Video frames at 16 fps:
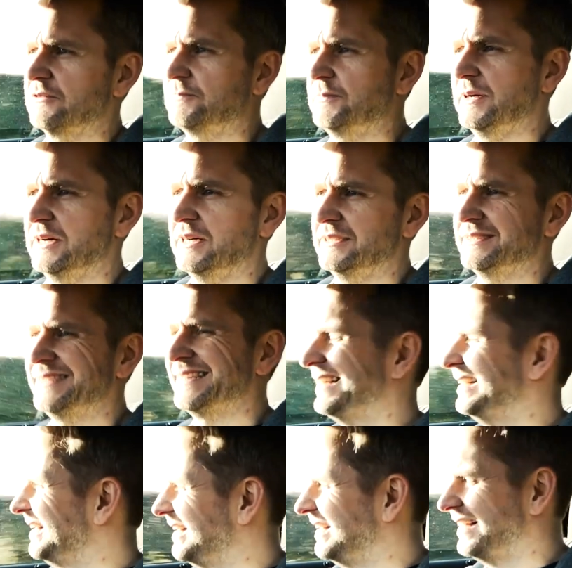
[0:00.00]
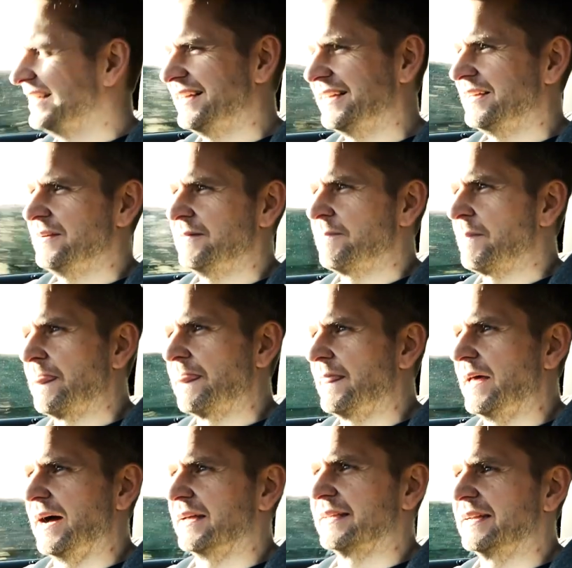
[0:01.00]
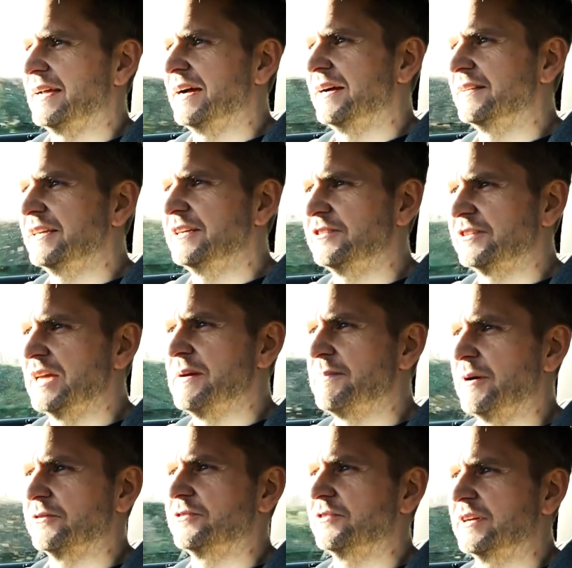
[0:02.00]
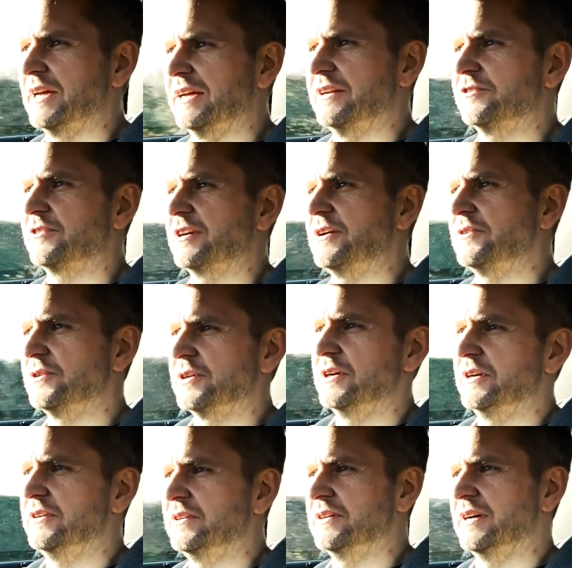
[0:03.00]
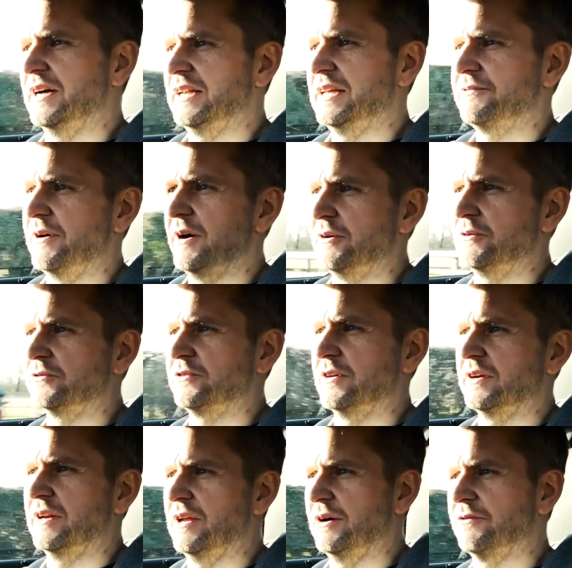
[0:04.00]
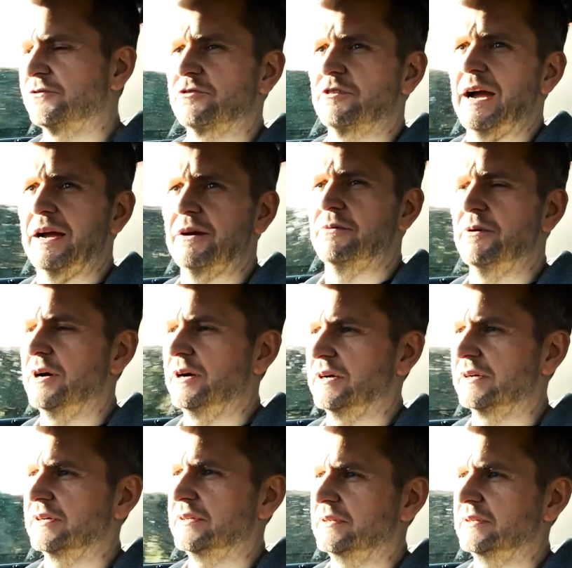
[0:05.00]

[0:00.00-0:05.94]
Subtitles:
but I don't know, these gearboxes are getting so good, and if I was doing a lot of track work,